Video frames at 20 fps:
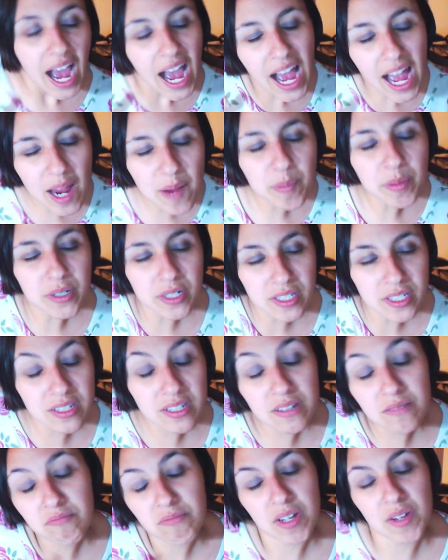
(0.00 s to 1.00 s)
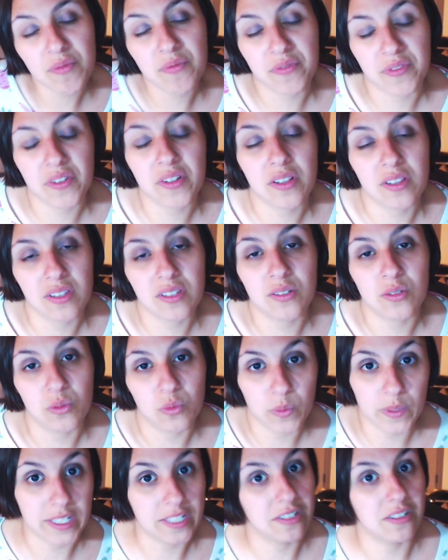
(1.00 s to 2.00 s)
I personally might feel a little
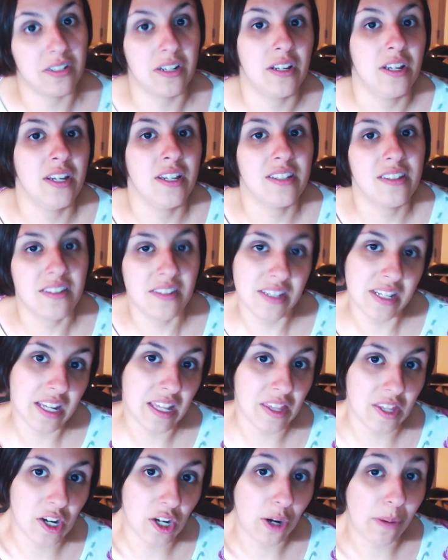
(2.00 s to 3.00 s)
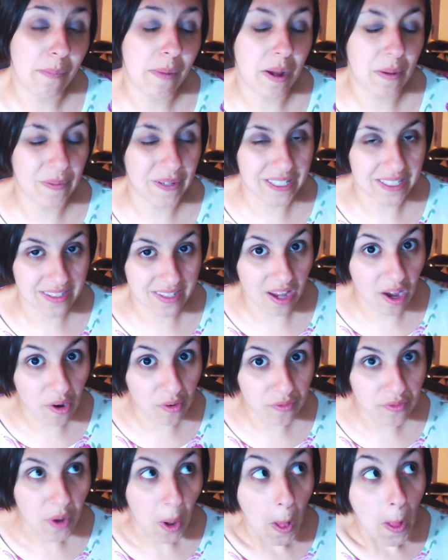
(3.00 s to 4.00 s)
weird sitting there by myself.